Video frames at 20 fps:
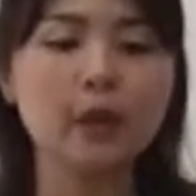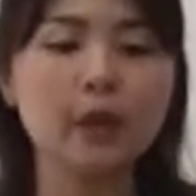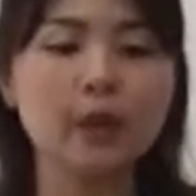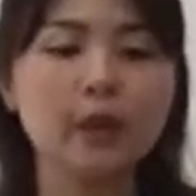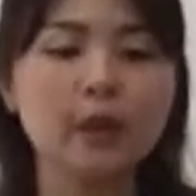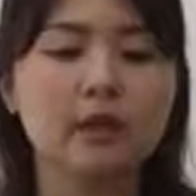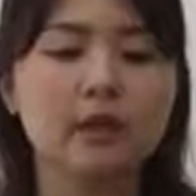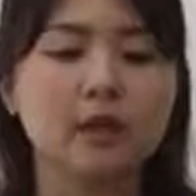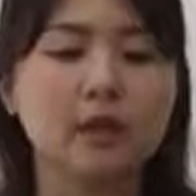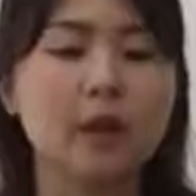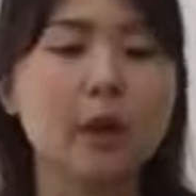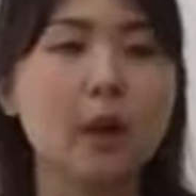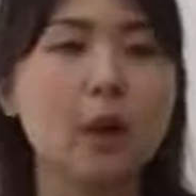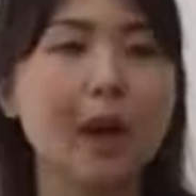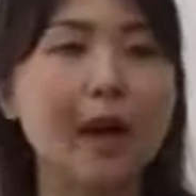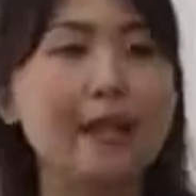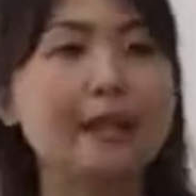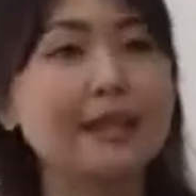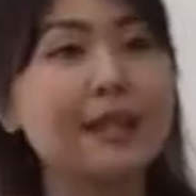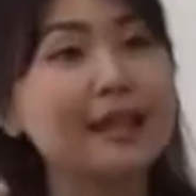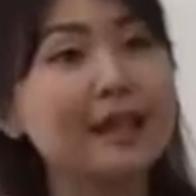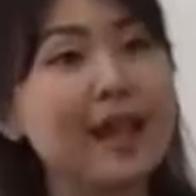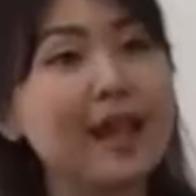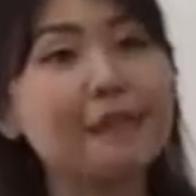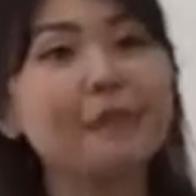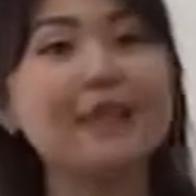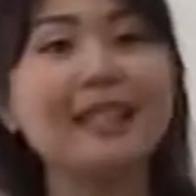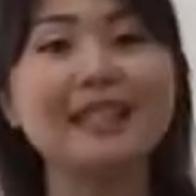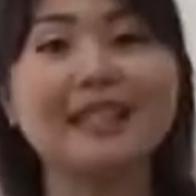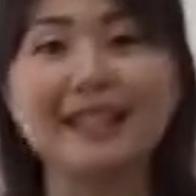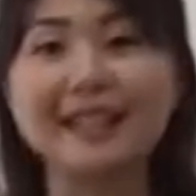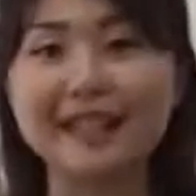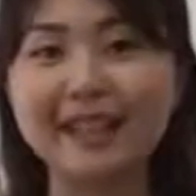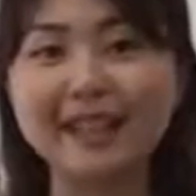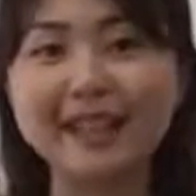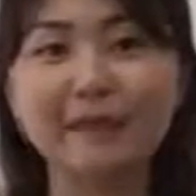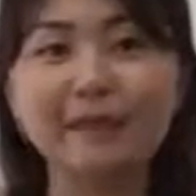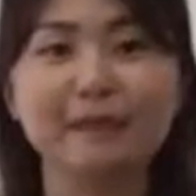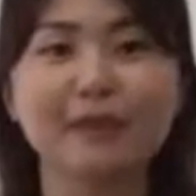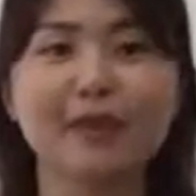So I started up cleaning
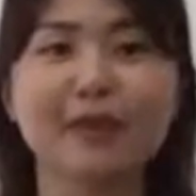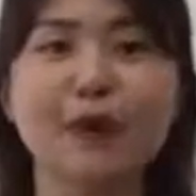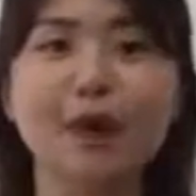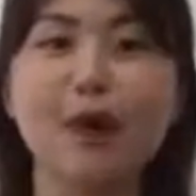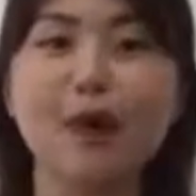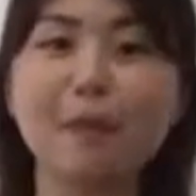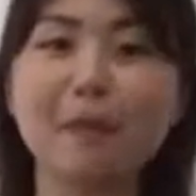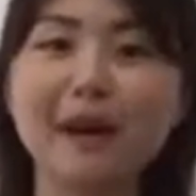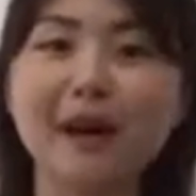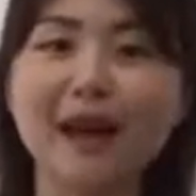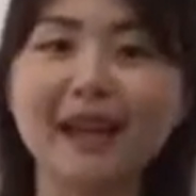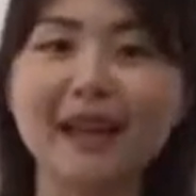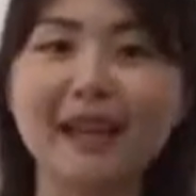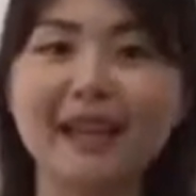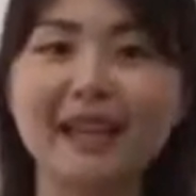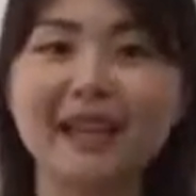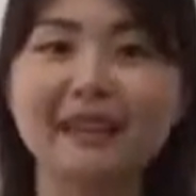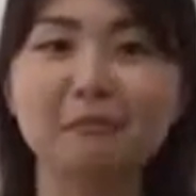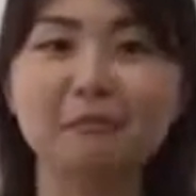all my